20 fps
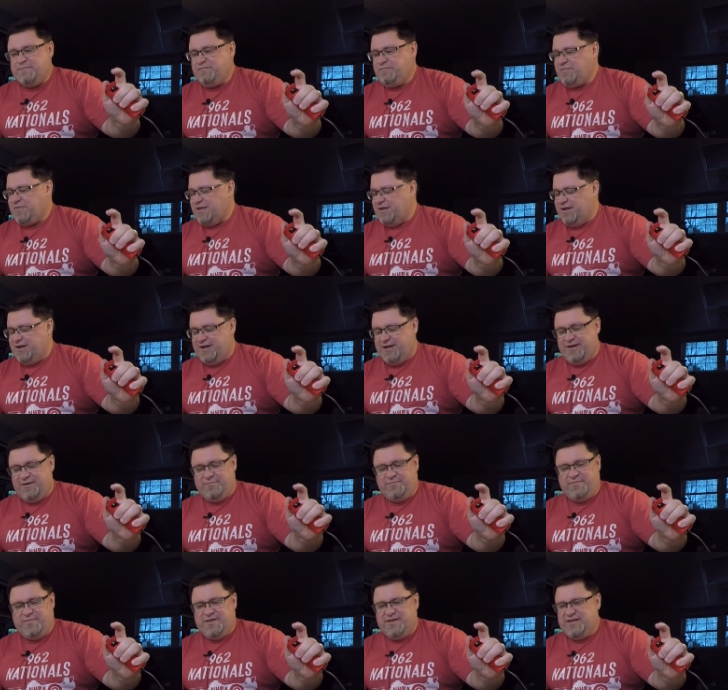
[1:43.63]

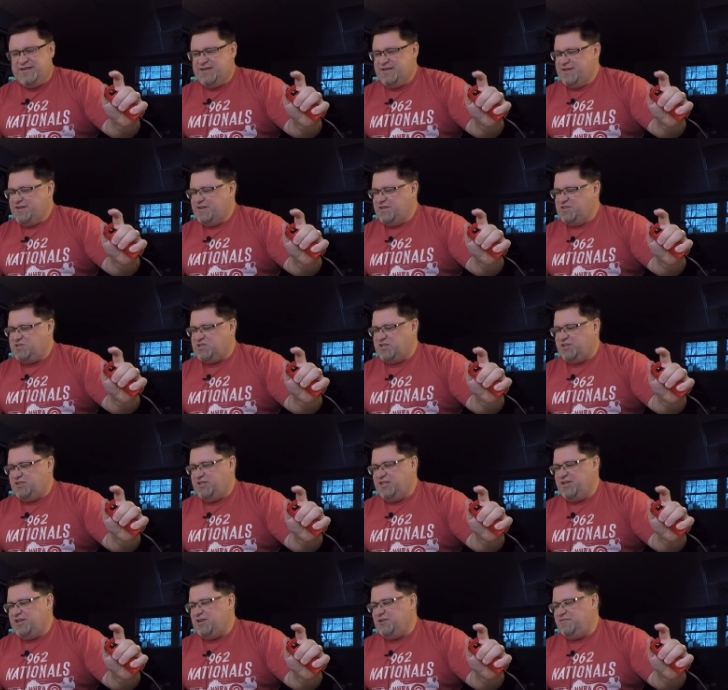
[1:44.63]
it's a
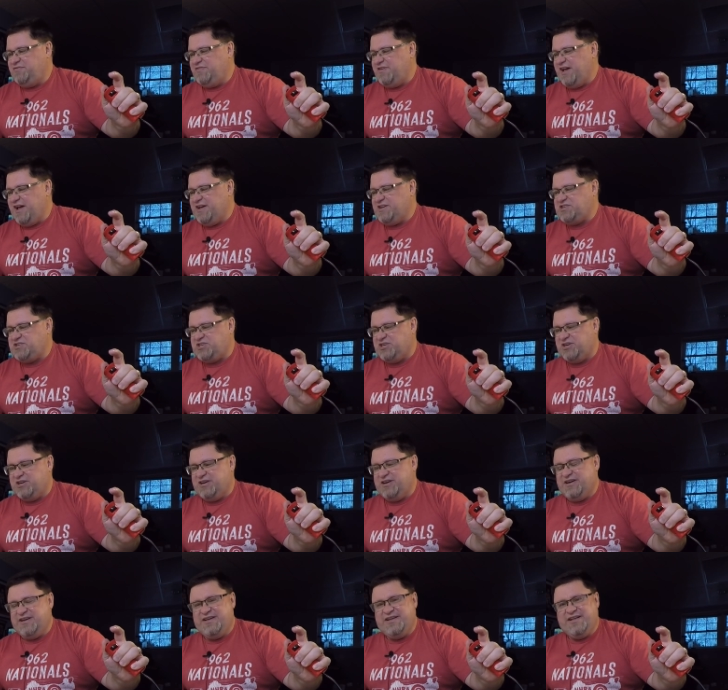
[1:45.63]
little faster,
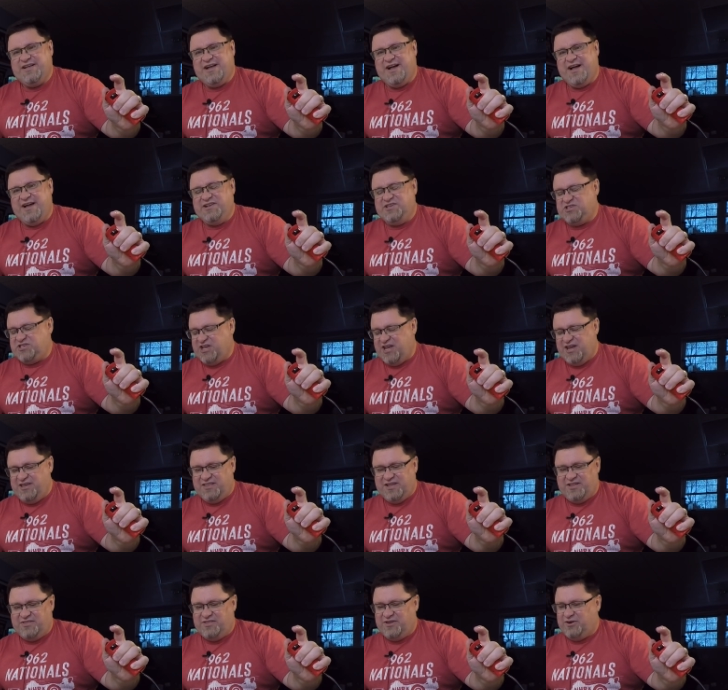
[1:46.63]
I'd say,
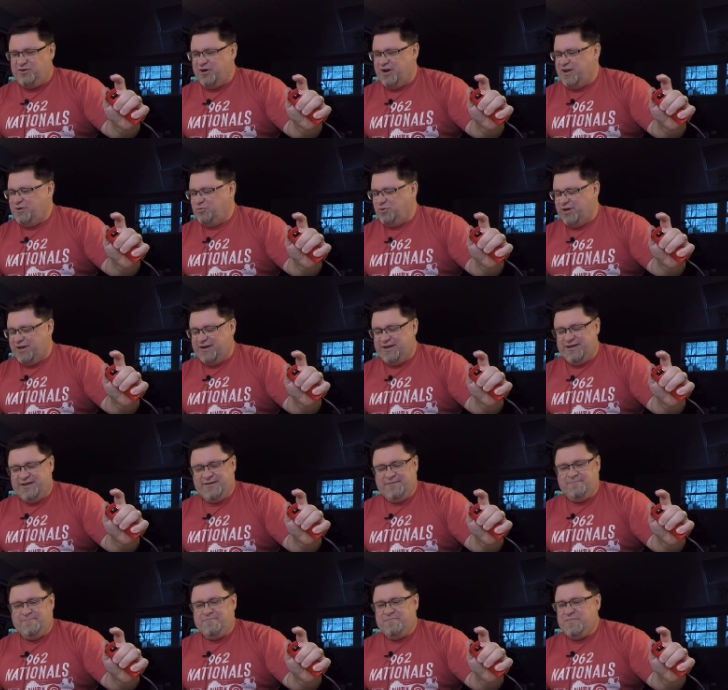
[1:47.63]
than the green one.
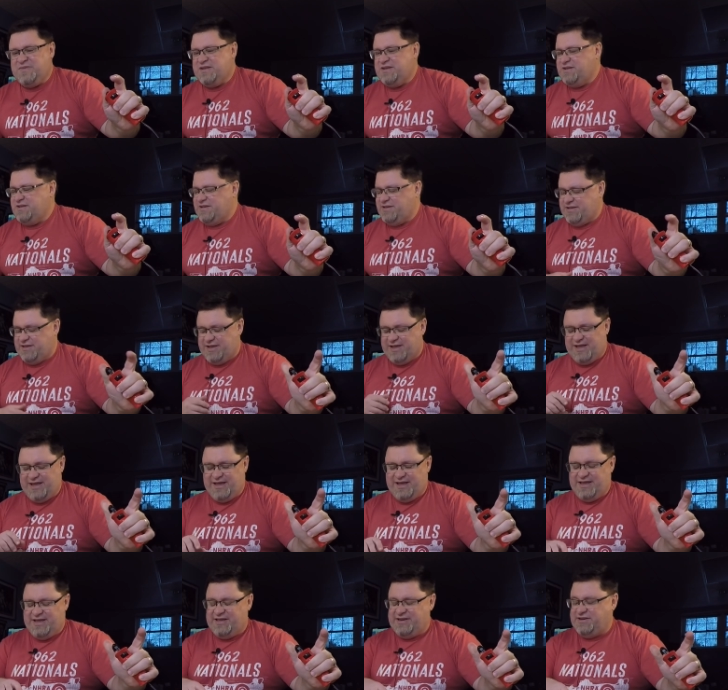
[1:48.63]

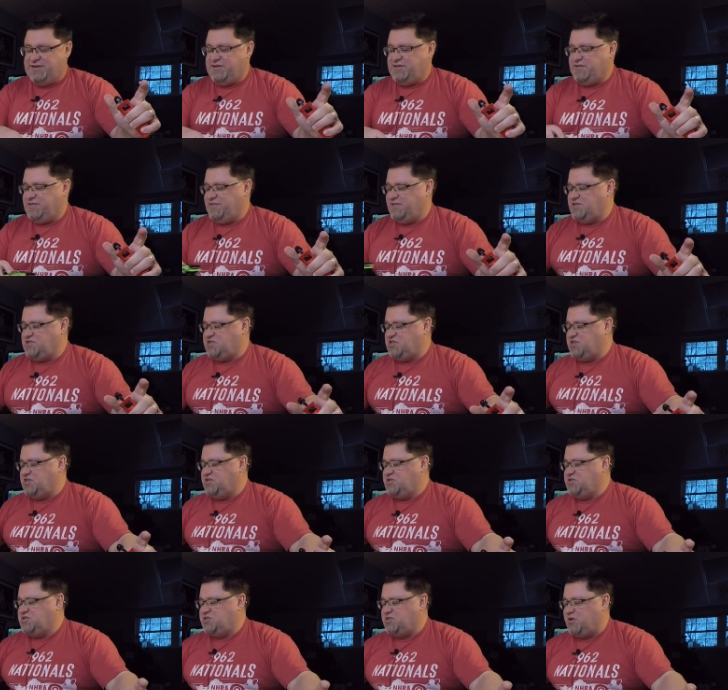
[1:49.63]
And this
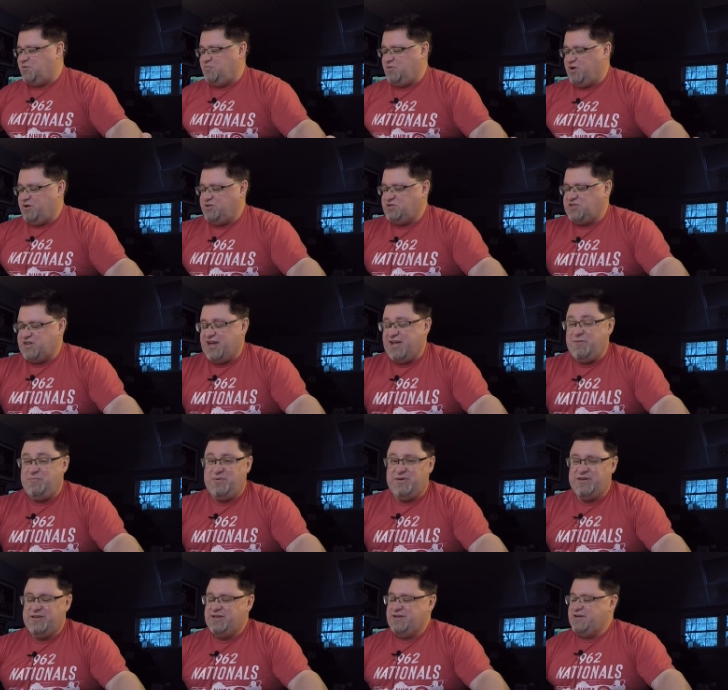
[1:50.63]
is a prototype.
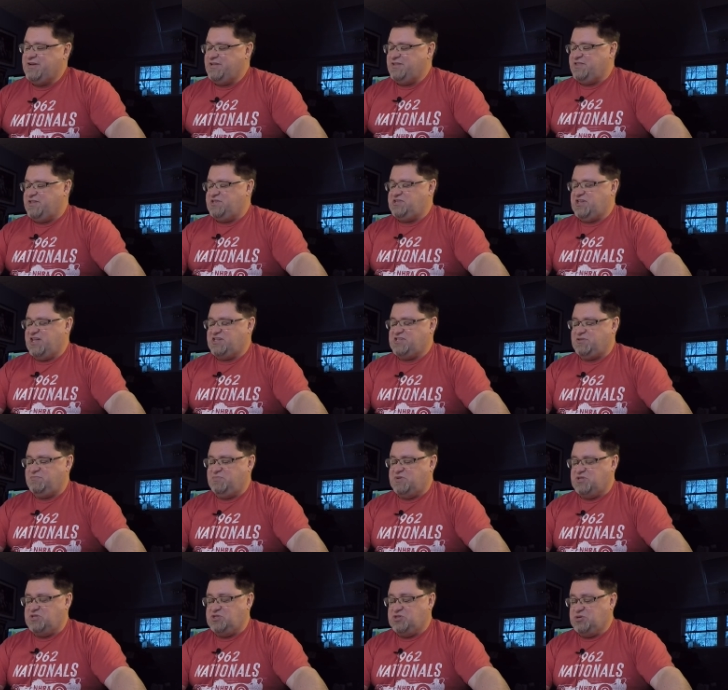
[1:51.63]
This hasn't
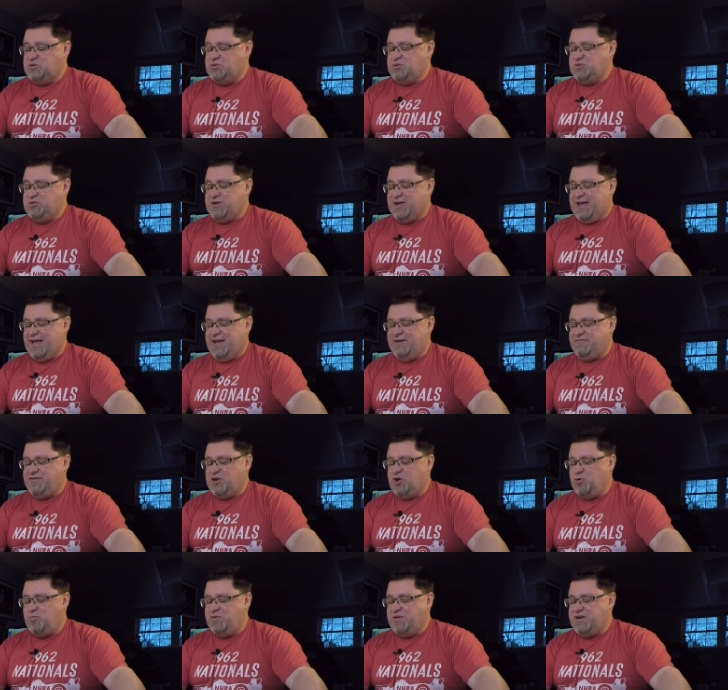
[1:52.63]
been tuned. I haven't
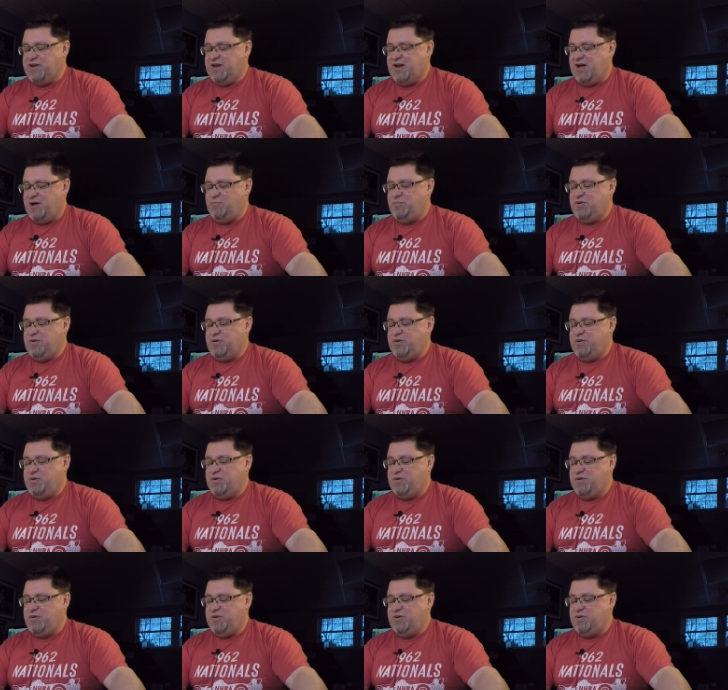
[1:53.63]
opened it up.